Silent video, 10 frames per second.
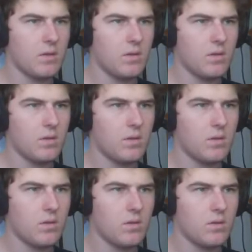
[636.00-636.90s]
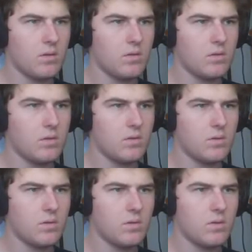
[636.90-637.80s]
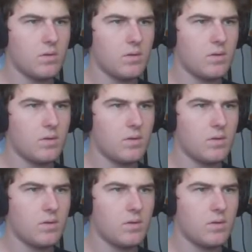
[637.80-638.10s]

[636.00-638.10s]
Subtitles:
(silence)